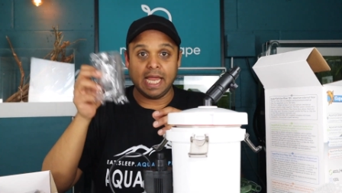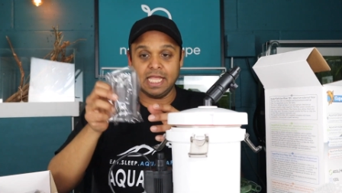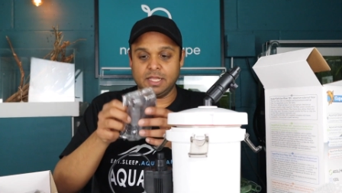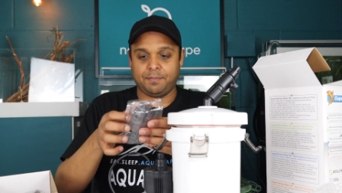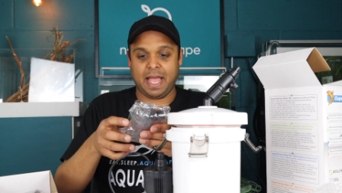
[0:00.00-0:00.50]

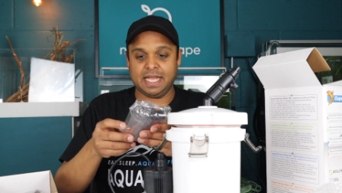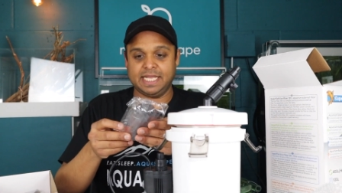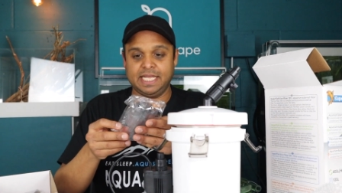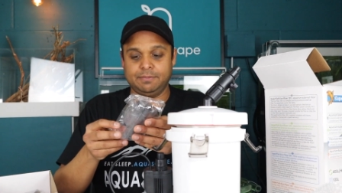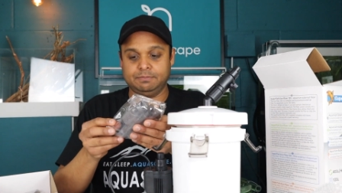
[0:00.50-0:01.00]
In the
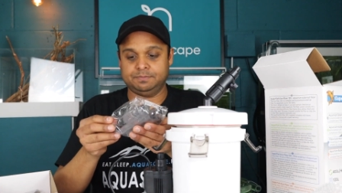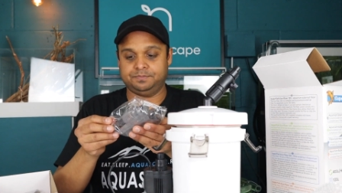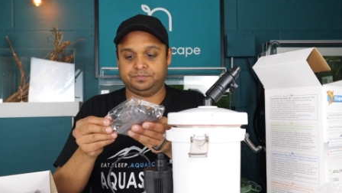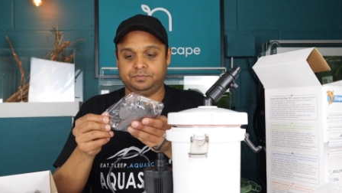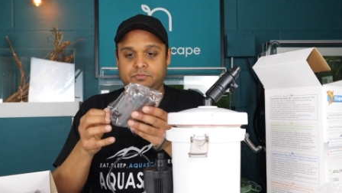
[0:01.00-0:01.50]
packet,
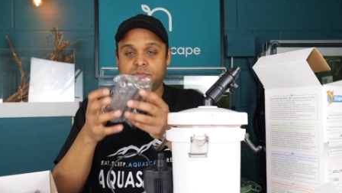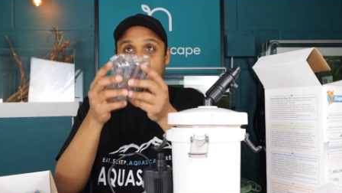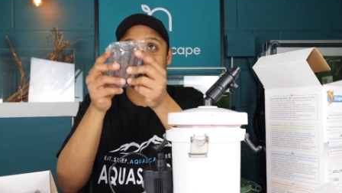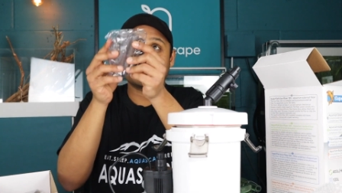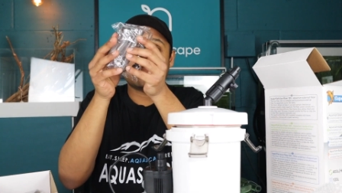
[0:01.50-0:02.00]

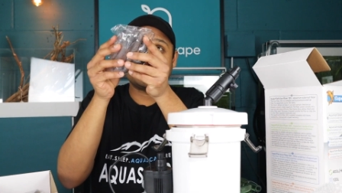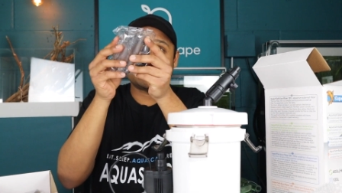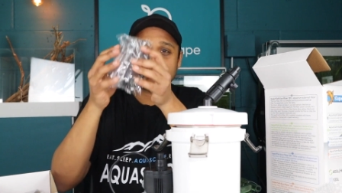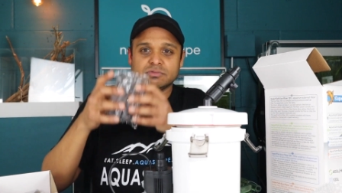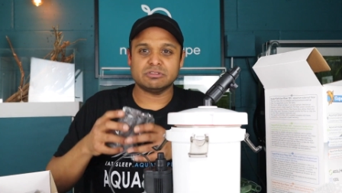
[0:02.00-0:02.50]

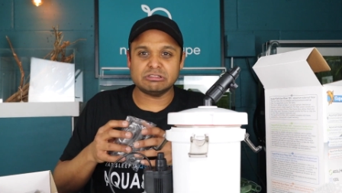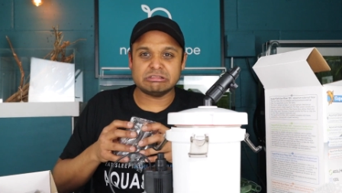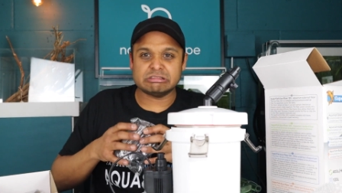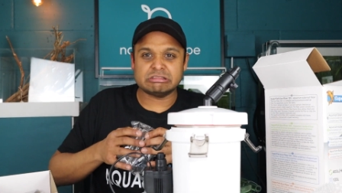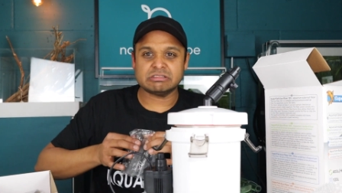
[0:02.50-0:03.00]

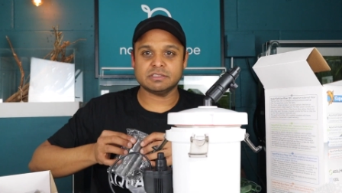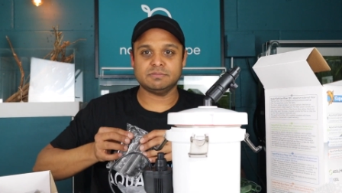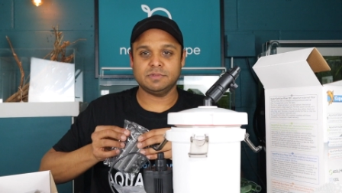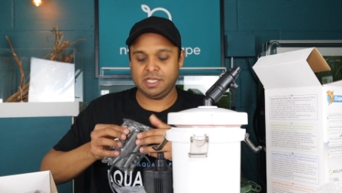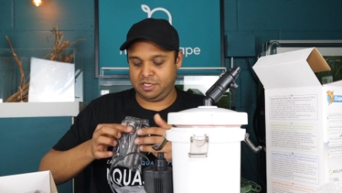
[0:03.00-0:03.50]

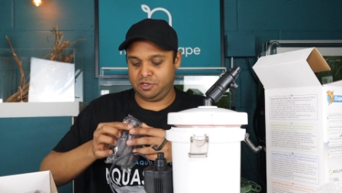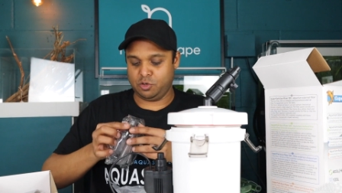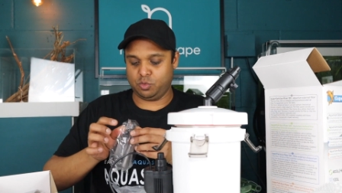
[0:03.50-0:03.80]
oh,